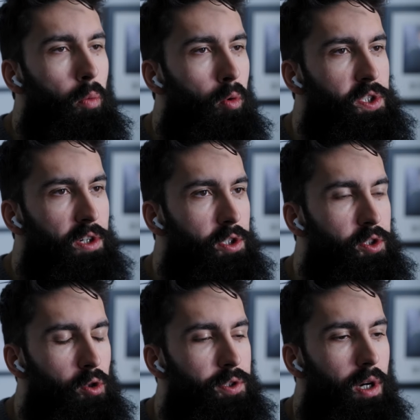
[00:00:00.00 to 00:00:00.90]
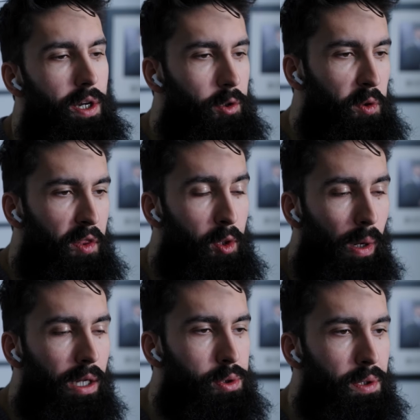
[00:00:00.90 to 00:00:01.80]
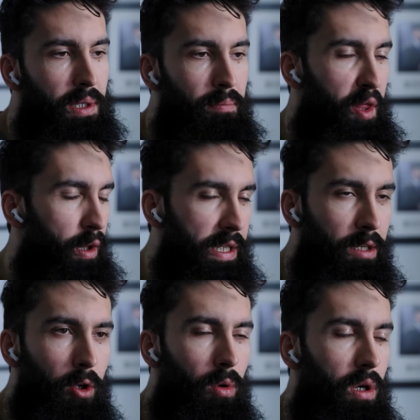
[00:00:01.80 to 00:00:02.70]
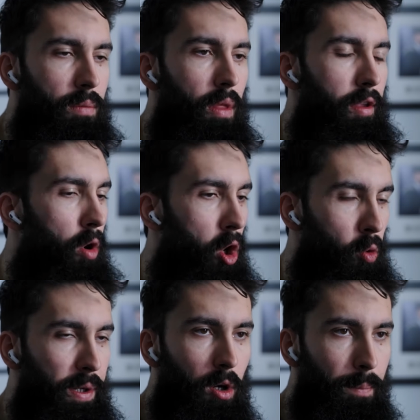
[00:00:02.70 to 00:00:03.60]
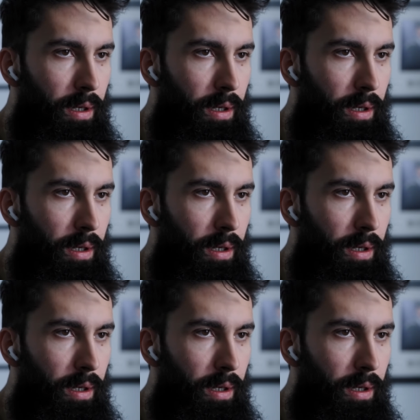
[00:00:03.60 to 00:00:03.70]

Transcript: On a more serious note, I agree that directionally, the leaner you are, the harder recomp